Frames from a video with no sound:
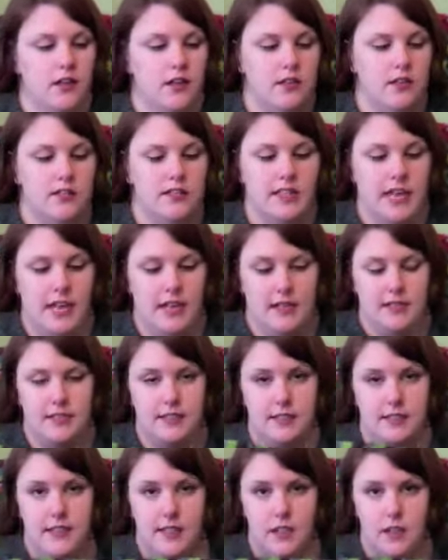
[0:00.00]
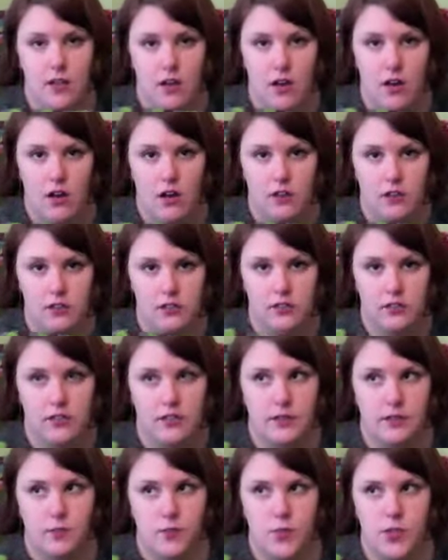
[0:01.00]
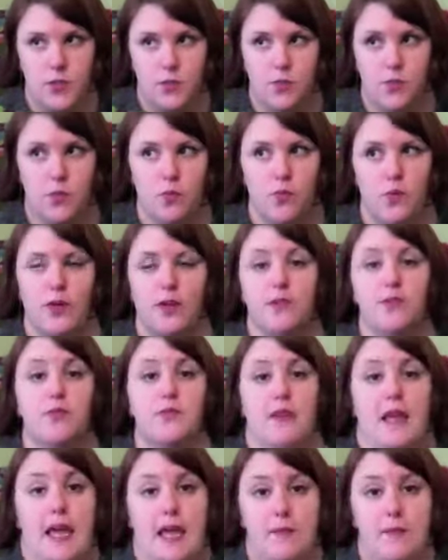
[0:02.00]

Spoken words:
Socks Knit Along, which will run from